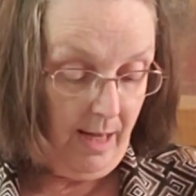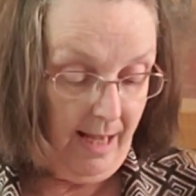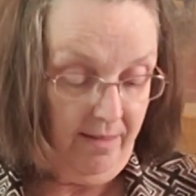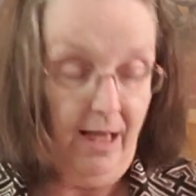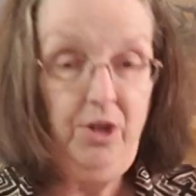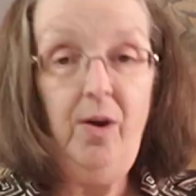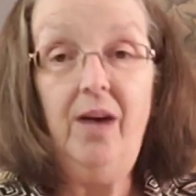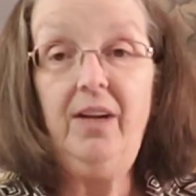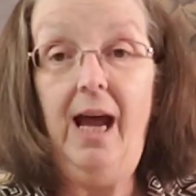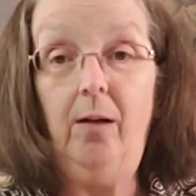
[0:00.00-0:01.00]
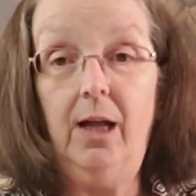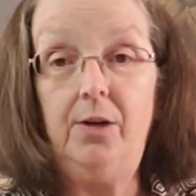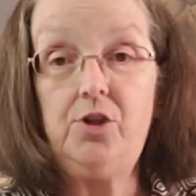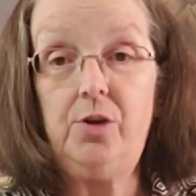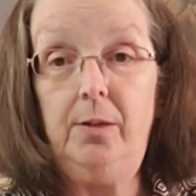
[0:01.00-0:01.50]
And then you have an
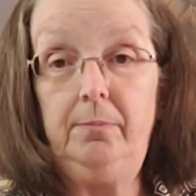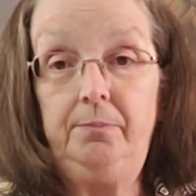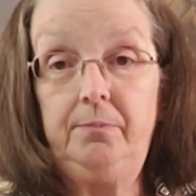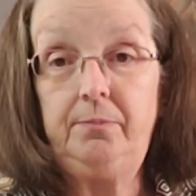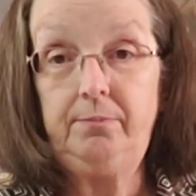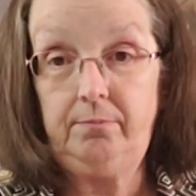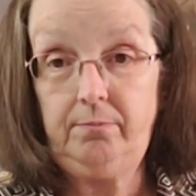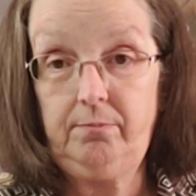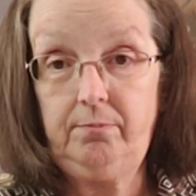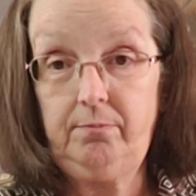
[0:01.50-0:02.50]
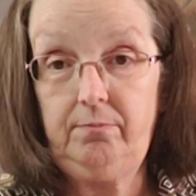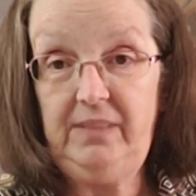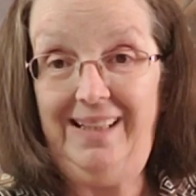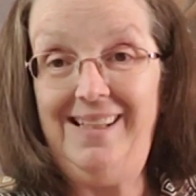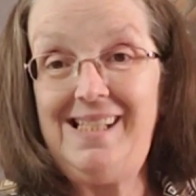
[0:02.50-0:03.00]
outline trim.
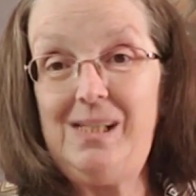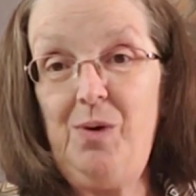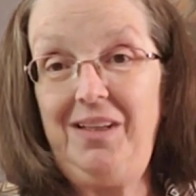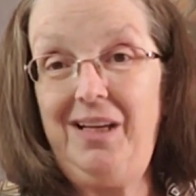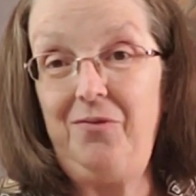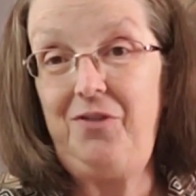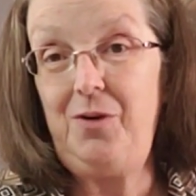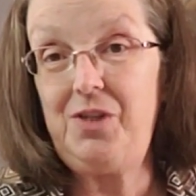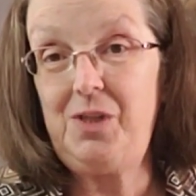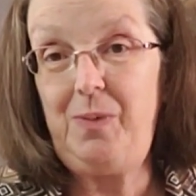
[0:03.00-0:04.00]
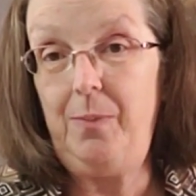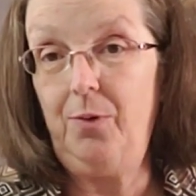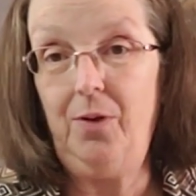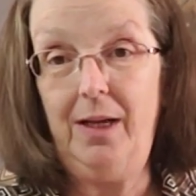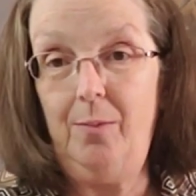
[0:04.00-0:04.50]
And this one confuses
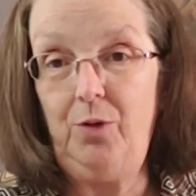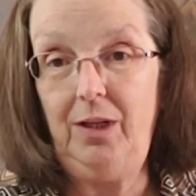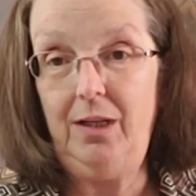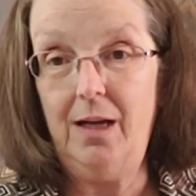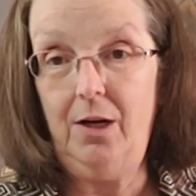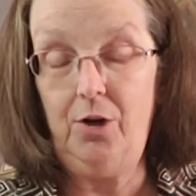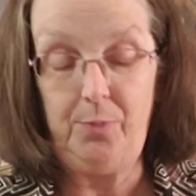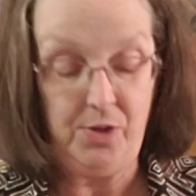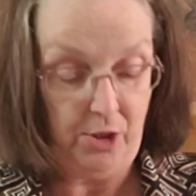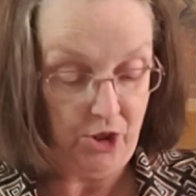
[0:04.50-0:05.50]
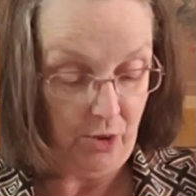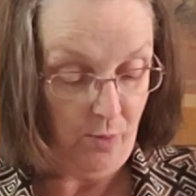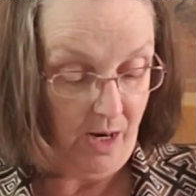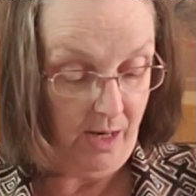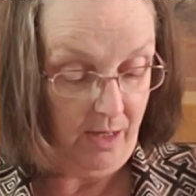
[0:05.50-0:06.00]
people, and I'm really not 100% sure
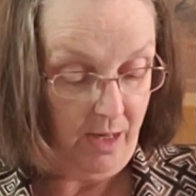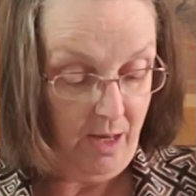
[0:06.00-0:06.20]
why.